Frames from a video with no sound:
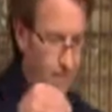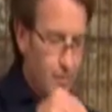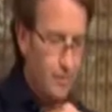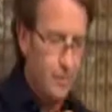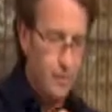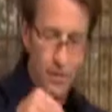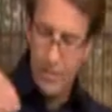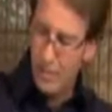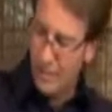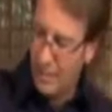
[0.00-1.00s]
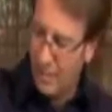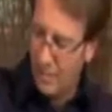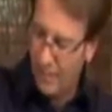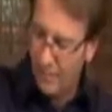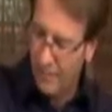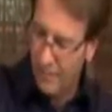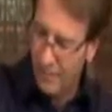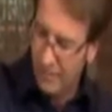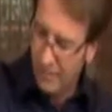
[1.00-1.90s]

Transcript: Let's clean that off.